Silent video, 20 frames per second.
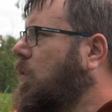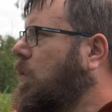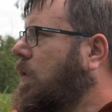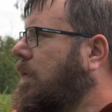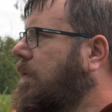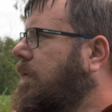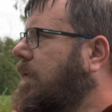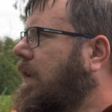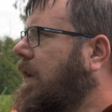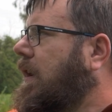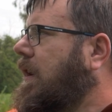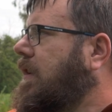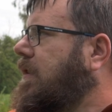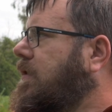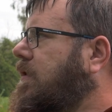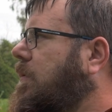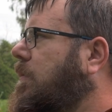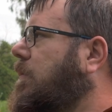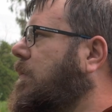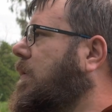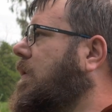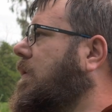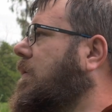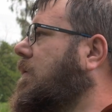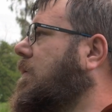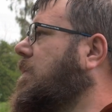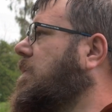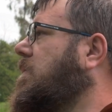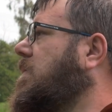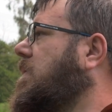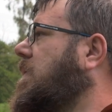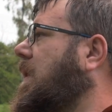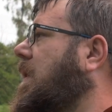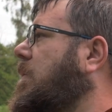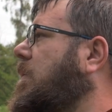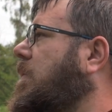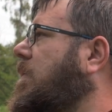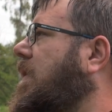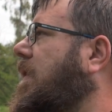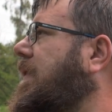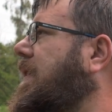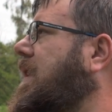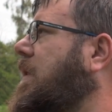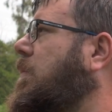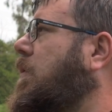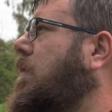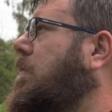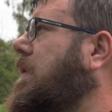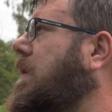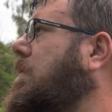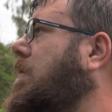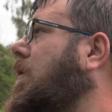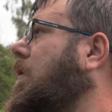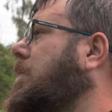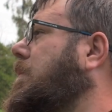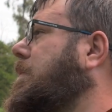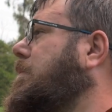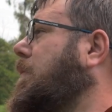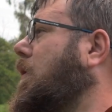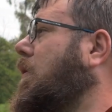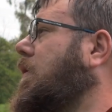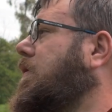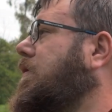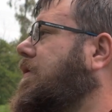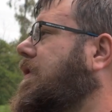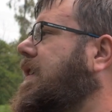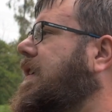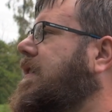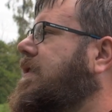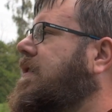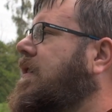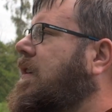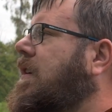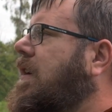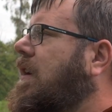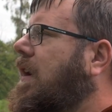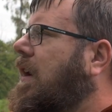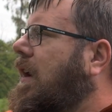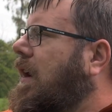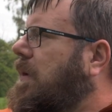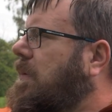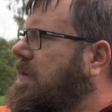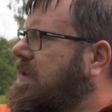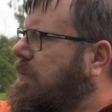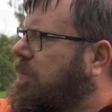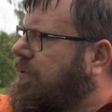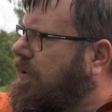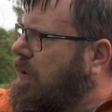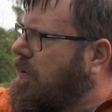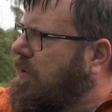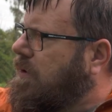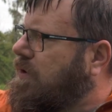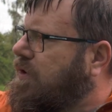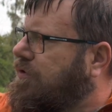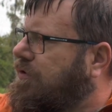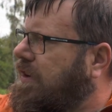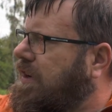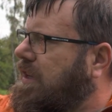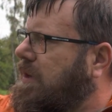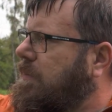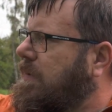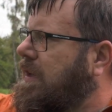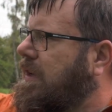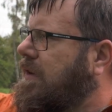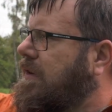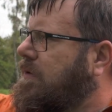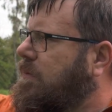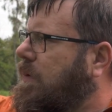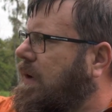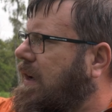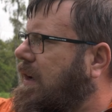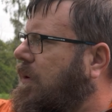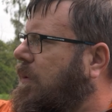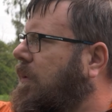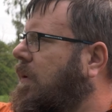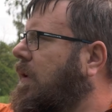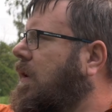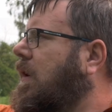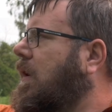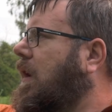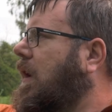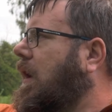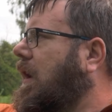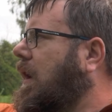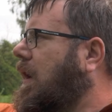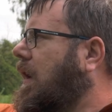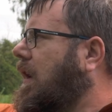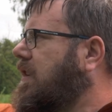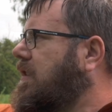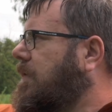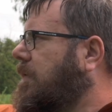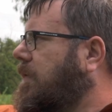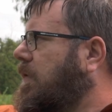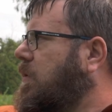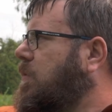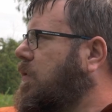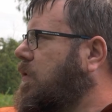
with some, I think they're probably pine trees. There's a broken tree in the middle as well, and there's a few